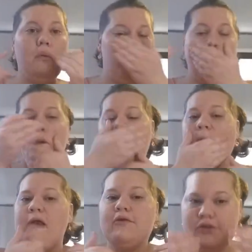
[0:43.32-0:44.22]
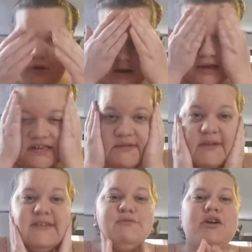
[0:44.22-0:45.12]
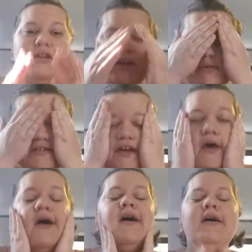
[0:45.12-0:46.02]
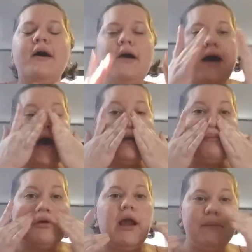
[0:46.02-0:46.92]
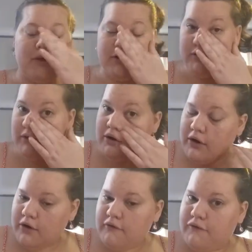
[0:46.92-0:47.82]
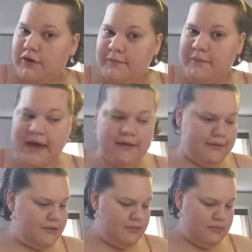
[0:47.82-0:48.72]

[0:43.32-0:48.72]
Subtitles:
rub it on your eyes because we're going to use a eye primer for the palette.